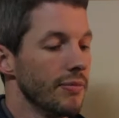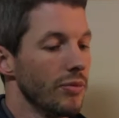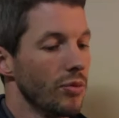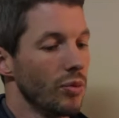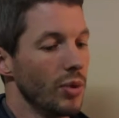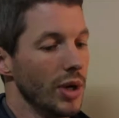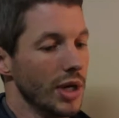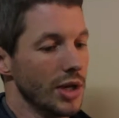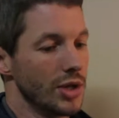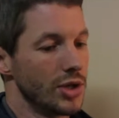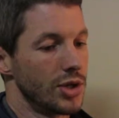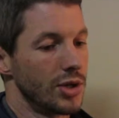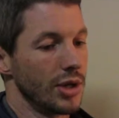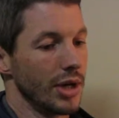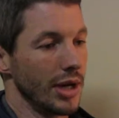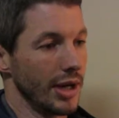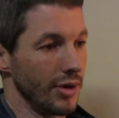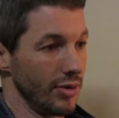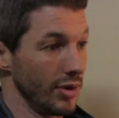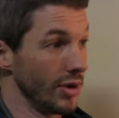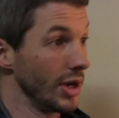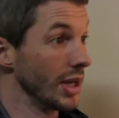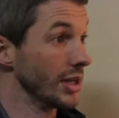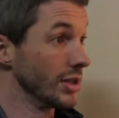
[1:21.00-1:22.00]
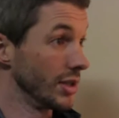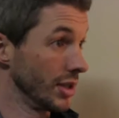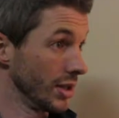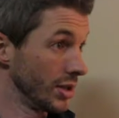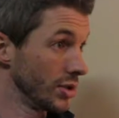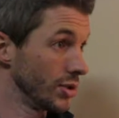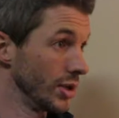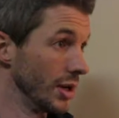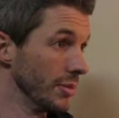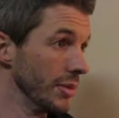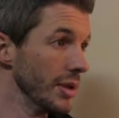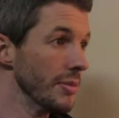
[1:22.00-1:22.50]
which is
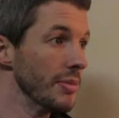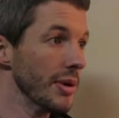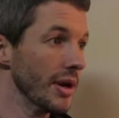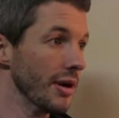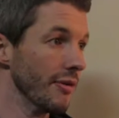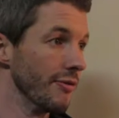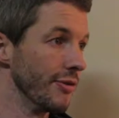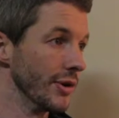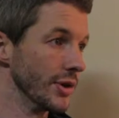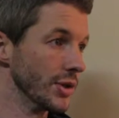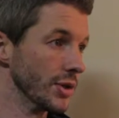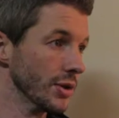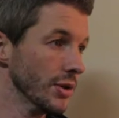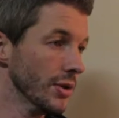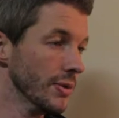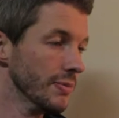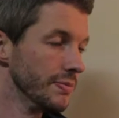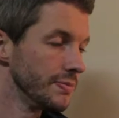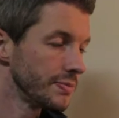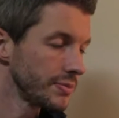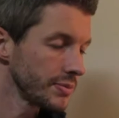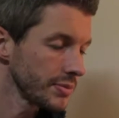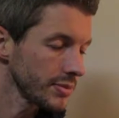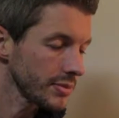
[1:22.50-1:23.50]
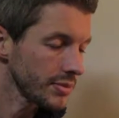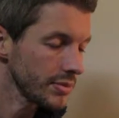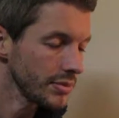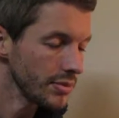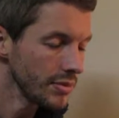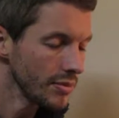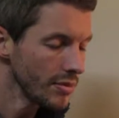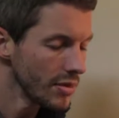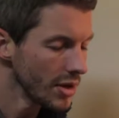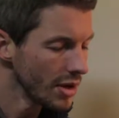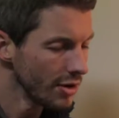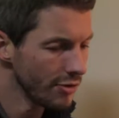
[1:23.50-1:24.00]
extremely beneficial
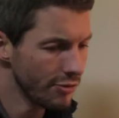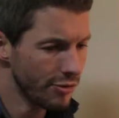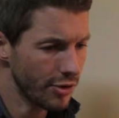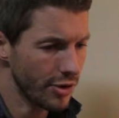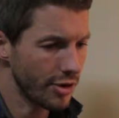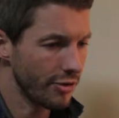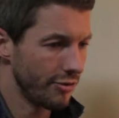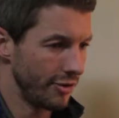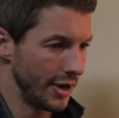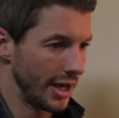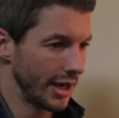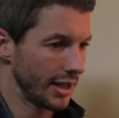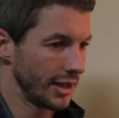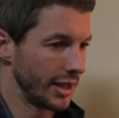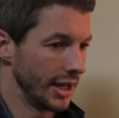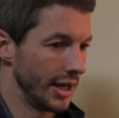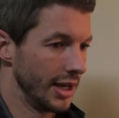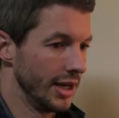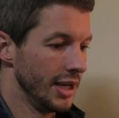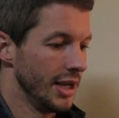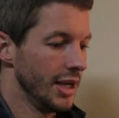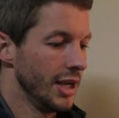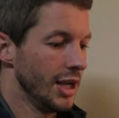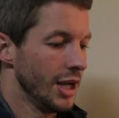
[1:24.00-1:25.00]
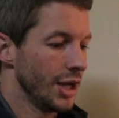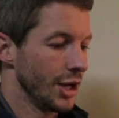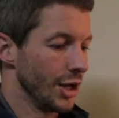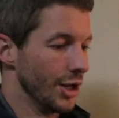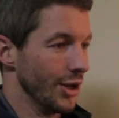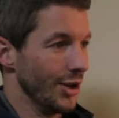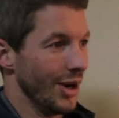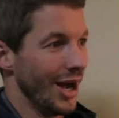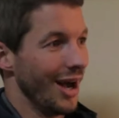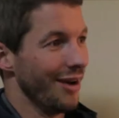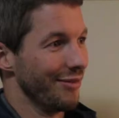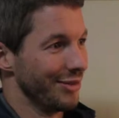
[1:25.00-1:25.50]
for the fact that, you
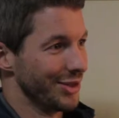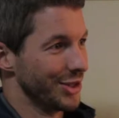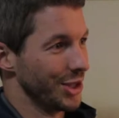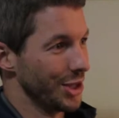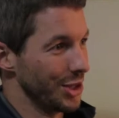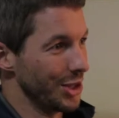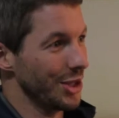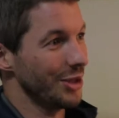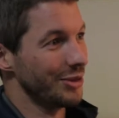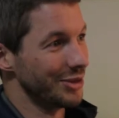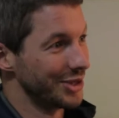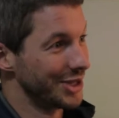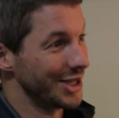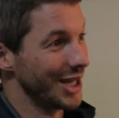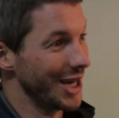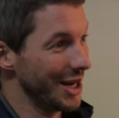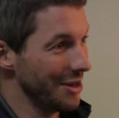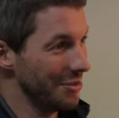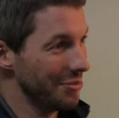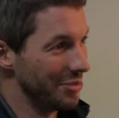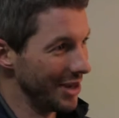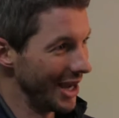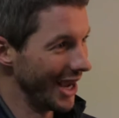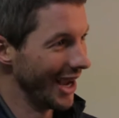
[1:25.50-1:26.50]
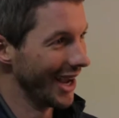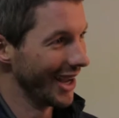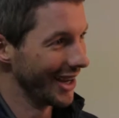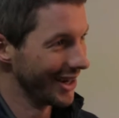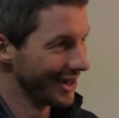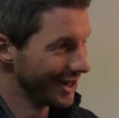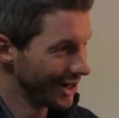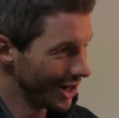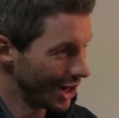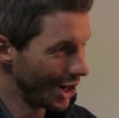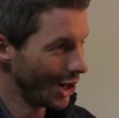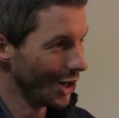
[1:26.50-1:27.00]
know, obviously you don't sit in
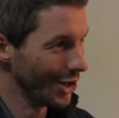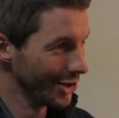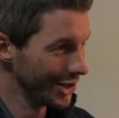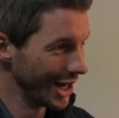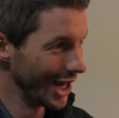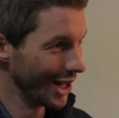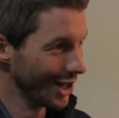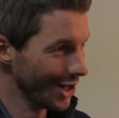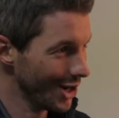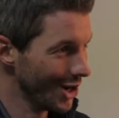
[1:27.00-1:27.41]
bed all day